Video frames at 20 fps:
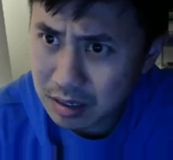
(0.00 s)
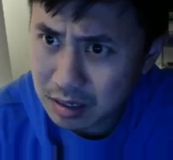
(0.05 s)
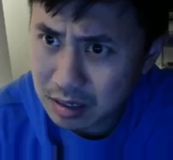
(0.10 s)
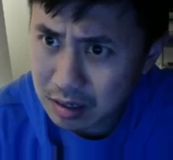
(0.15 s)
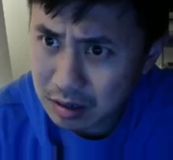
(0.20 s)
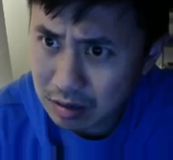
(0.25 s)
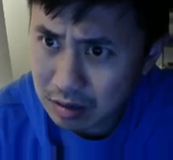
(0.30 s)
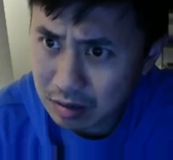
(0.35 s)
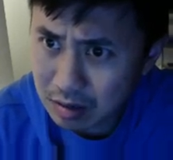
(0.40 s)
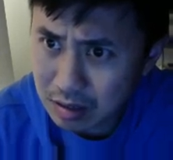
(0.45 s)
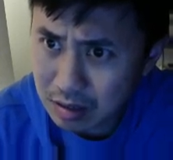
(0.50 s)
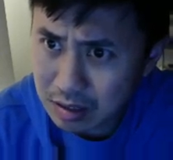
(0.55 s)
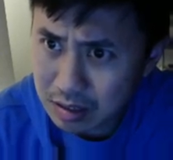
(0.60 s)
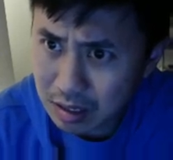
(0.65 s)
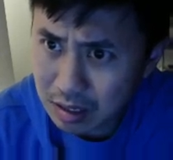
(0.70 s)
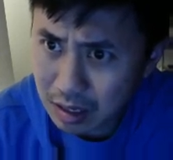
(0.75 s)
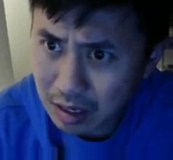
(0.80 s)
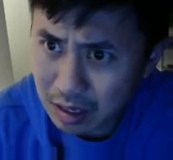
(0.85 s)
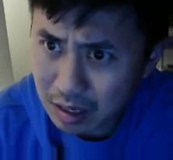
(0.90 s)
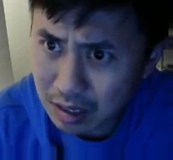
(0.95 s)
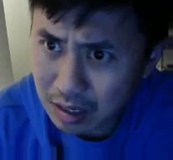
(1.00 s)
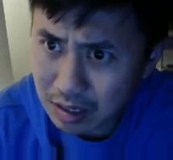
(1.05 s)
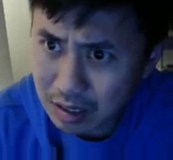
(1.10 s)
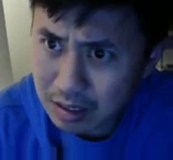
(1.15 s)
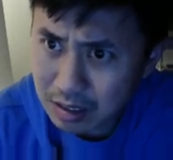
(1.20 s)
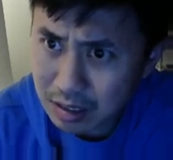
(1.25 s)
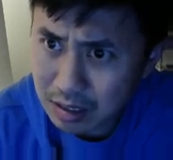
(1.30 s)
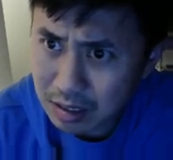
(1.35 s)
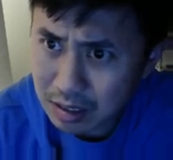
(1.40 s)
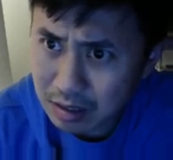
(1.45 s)
right, the height
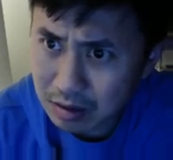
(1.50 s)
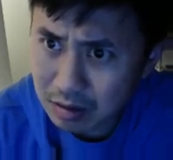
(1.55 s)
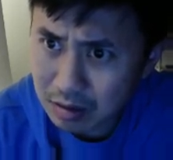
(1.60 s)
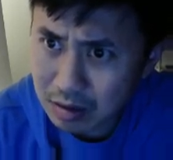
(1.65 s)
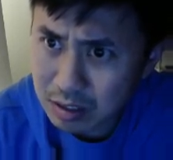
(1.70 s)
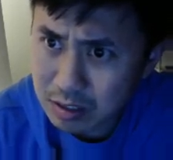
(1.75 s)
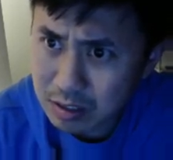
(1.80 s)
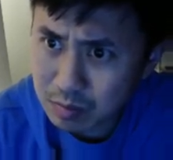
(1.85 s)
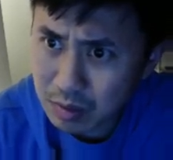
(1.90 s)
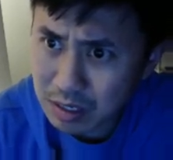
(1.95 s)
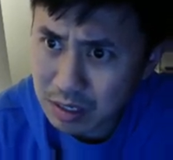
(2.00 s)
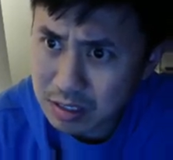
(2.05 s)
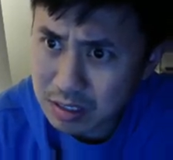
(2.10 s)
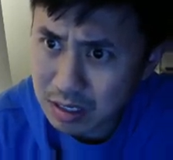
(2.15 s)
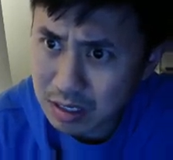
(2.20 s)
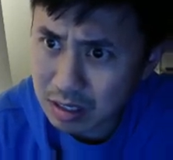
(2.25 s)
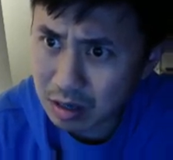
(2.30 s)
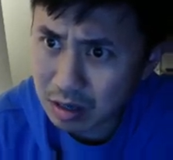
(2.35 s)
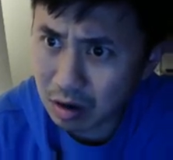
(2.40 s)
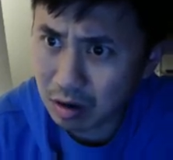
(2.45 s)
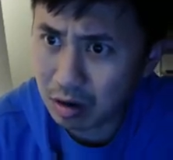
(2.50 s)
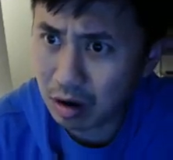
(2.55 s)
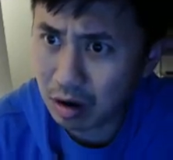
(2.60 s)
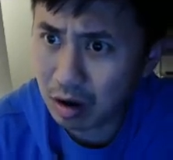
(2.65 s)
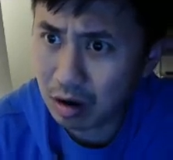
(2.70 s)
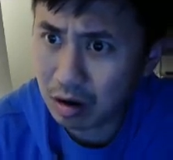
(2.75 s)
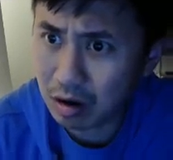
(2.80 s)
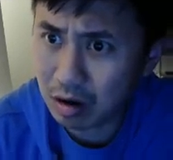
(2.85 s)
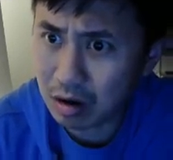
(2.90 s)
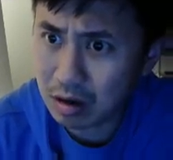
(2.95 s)
here is basically our
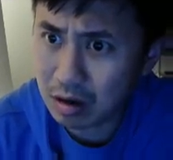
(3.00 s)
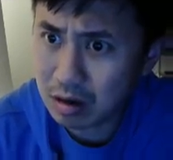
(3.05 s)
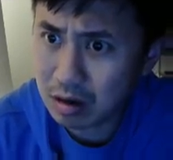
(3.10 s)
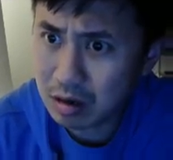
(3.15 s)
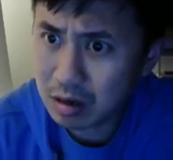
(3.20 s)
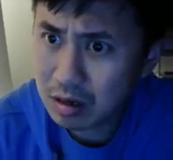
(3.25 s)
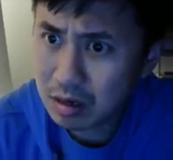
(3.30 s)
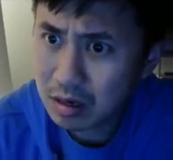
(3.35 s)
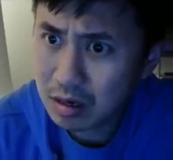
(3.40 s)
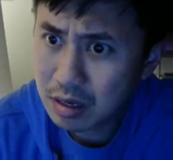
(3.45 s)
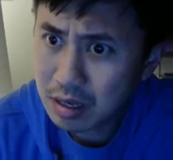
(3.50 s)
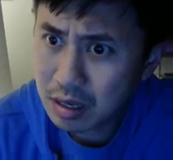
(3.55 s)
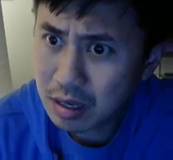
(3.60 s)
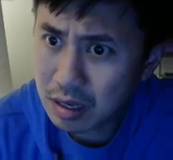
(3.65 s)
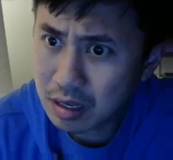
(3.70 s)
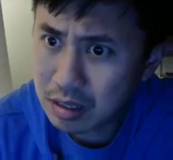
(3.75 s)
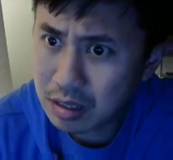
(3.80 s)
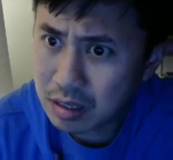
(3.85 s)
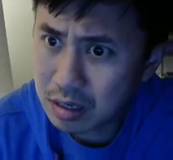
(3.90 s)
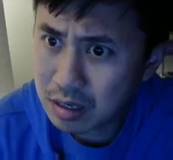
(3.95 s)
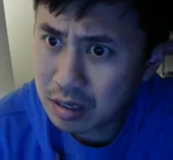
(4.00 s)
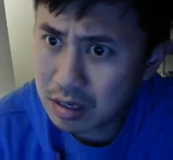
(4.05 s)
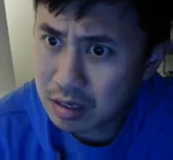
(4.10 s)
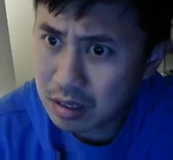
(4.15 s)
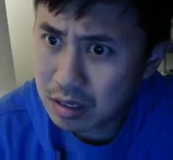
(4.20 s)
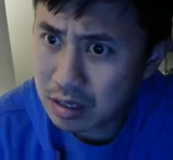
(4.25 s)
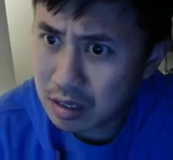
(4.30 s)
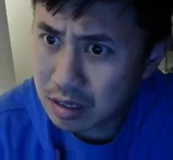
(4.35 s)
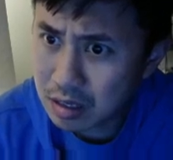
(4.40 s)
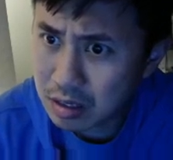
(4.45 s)
R, and then
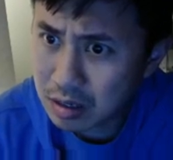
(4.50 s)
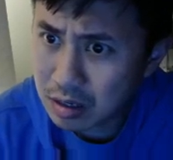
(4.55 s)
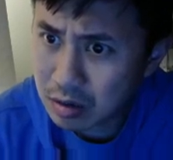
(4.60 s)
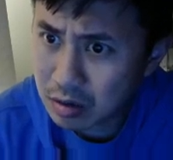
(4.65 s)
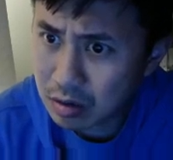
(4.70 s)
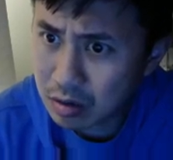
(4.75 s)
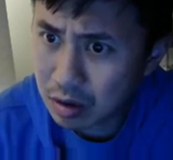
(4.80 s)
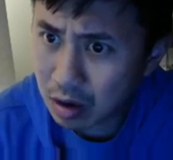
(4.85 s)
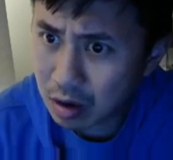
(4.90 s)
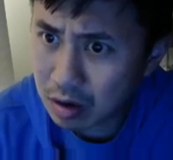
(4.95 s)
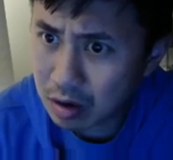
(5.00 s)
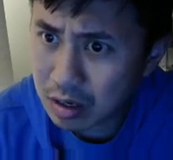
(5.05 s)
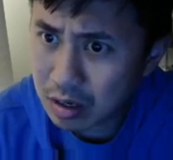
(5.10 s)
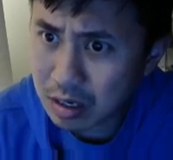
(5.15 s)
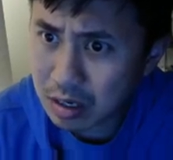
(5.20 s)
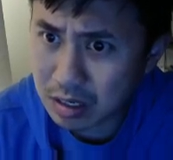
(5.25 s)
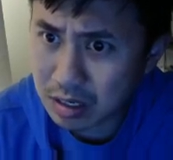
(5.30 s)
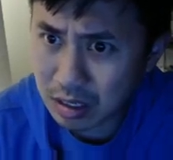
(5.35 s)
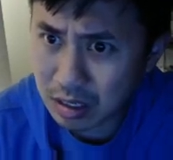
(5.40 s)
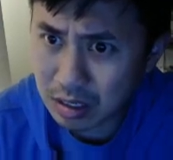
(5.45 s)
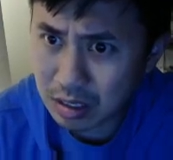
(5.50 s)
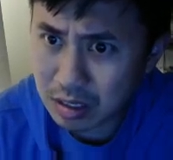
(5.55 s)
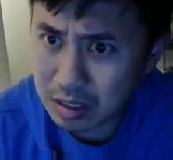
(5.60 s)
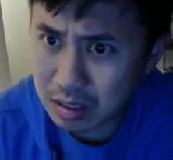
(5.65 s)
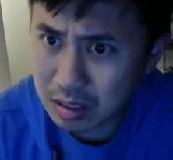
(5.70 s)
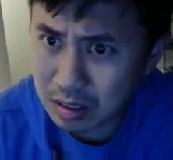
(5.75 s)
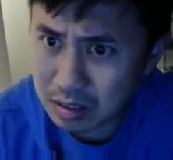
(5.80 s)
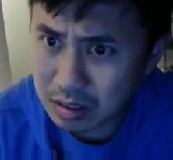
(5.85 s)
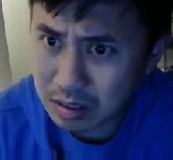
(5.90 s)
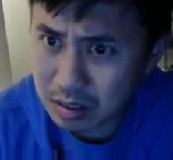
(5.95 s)
the little arc length,
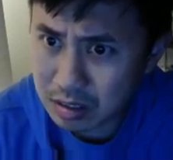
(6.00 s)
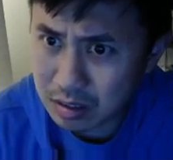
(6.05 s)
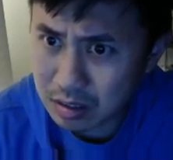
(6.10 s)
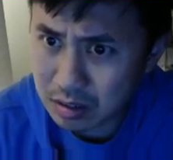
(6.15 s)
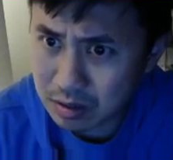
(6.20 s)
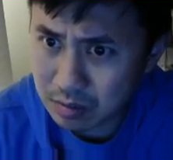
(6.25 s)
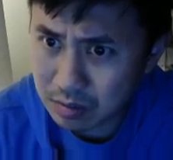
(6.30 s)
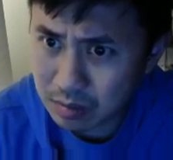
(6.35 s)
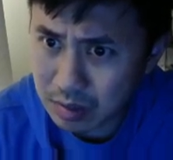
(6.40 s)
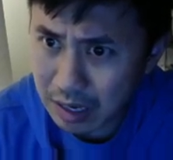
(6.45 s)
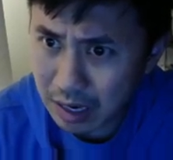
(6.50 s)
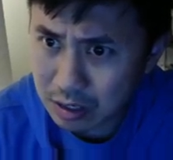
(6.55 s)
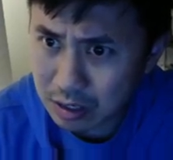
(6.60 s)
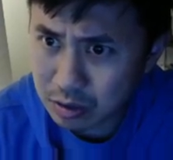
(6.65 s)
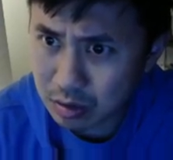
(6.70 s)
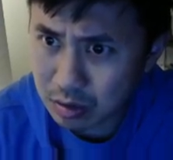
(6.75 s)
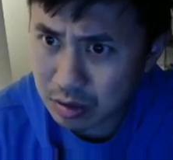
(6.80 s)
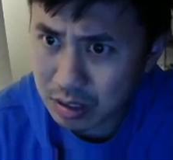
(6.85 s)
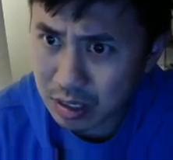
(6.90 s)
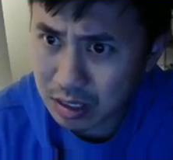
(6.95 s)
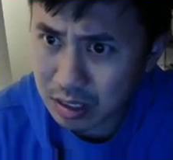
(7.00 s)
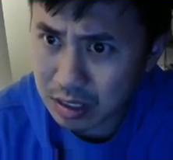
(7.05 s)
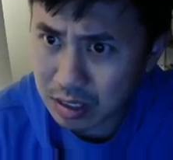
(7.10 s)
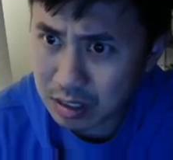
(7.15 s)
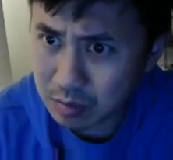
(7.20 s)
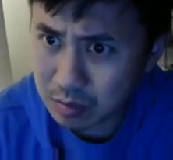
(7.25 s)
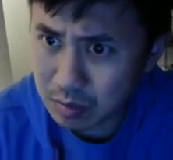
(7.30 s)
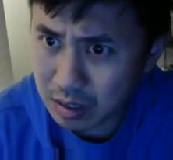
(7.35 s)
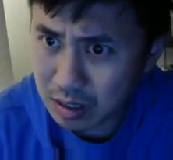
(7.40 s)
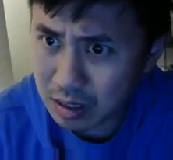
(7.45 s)
the actual length
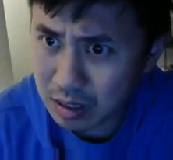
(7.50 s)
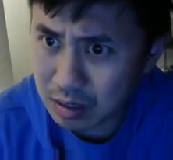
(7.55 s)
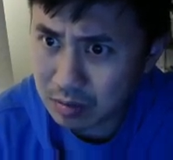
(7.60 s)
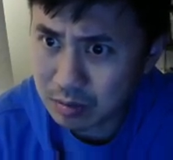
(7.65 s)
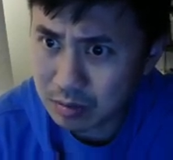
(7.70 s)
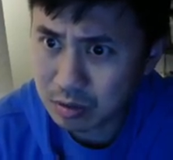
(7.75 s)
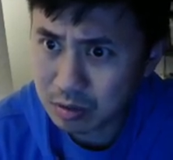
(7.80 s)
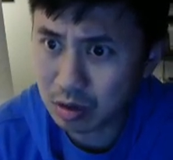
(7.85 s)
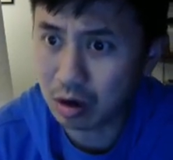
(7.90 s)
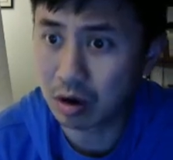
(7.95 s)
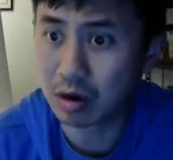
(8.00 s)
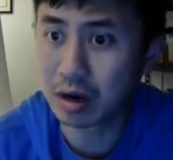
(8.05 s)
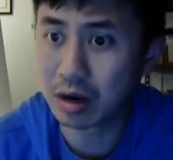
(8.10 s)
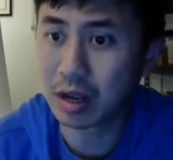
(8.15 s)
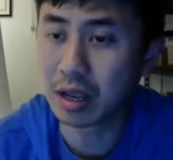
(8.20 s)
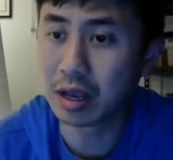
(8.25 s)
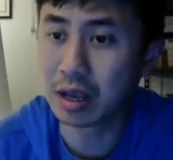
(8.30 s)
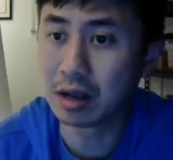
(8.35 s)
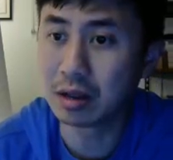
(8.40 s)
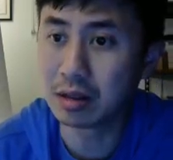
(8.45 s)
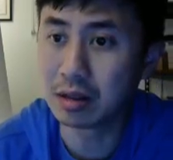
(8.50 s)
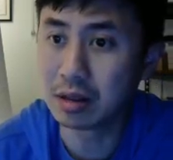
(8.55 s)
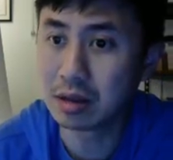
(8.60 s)
becomes our L,